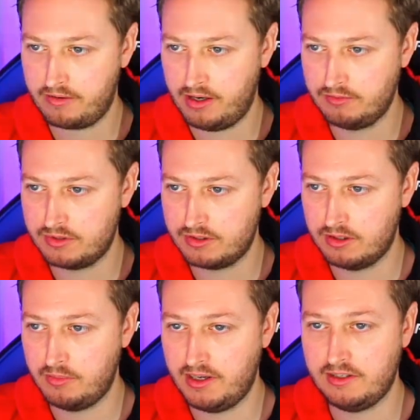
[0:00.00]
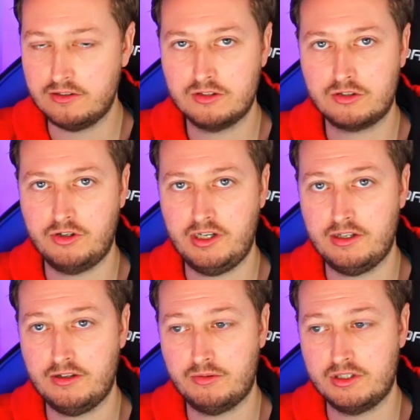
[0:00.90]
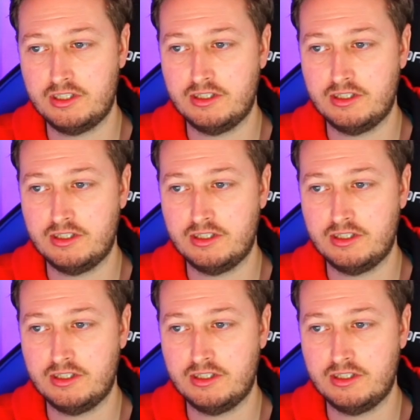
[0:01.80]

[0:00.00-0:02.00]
around to the main screen, you can see it's